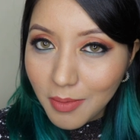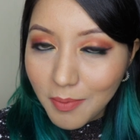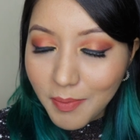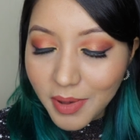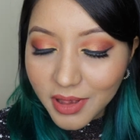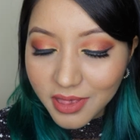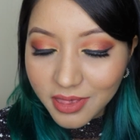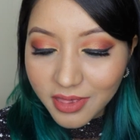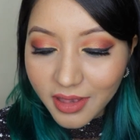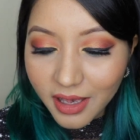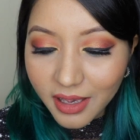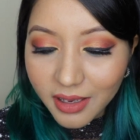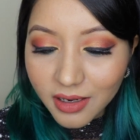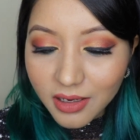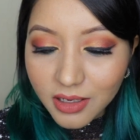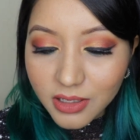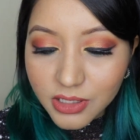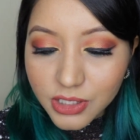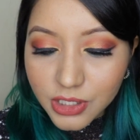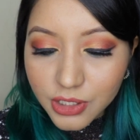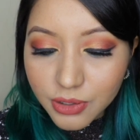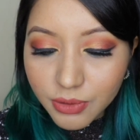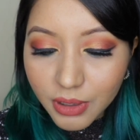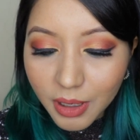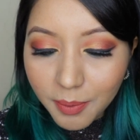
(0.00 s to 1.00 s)
but then
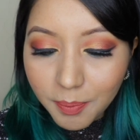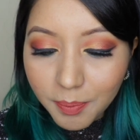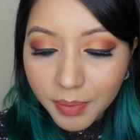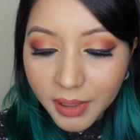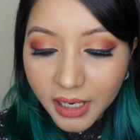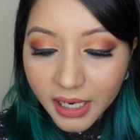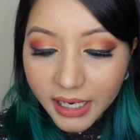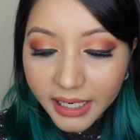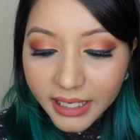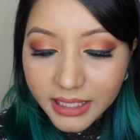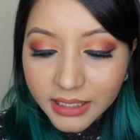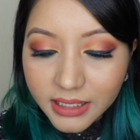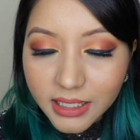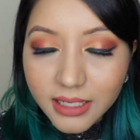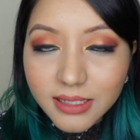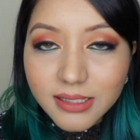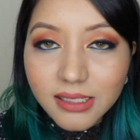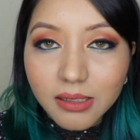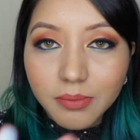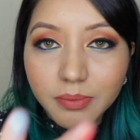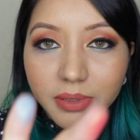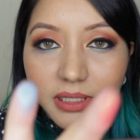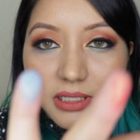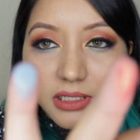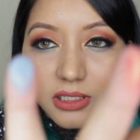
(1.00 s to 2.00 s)
to apply it, it's
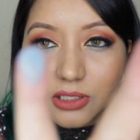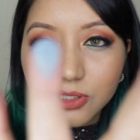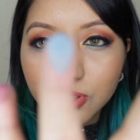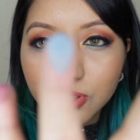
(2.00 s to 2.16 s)
a bit